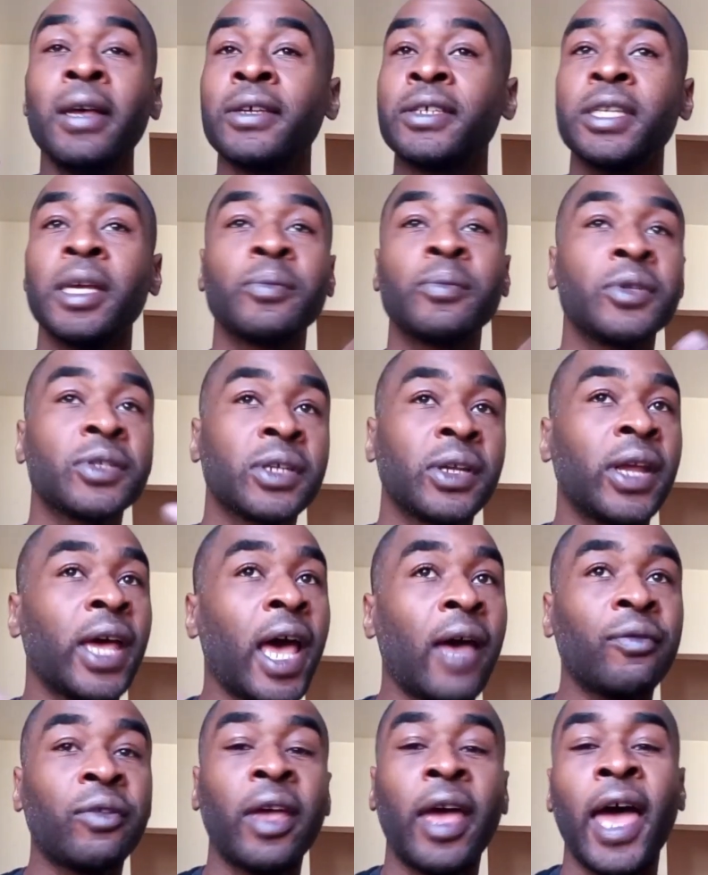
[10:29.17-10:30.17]
Something's gonna
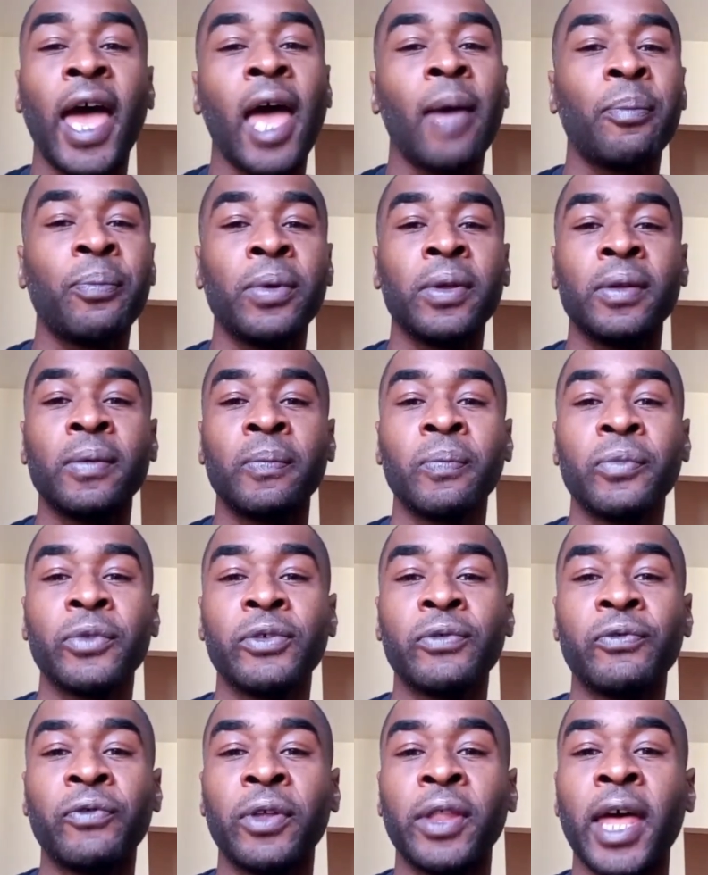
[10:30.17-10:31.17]
have to happen
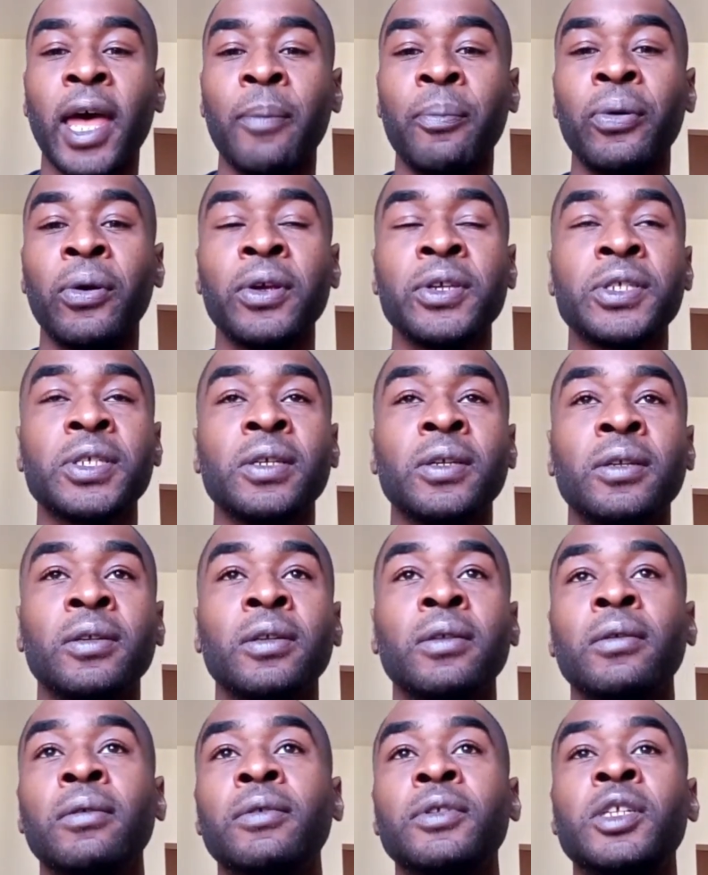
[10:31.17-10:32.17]
for that
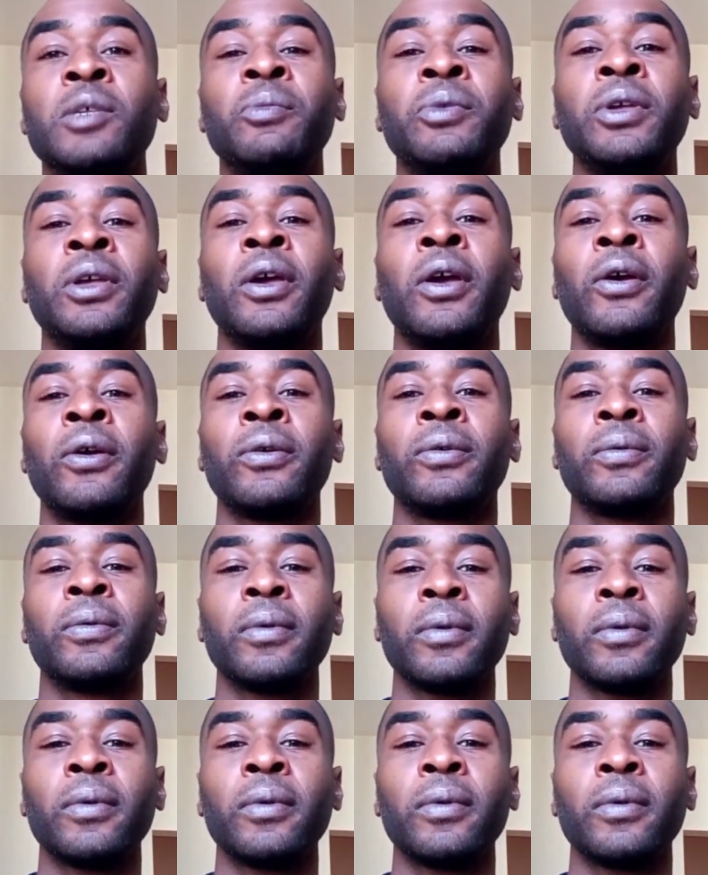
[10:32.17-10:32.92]
person to be hurt.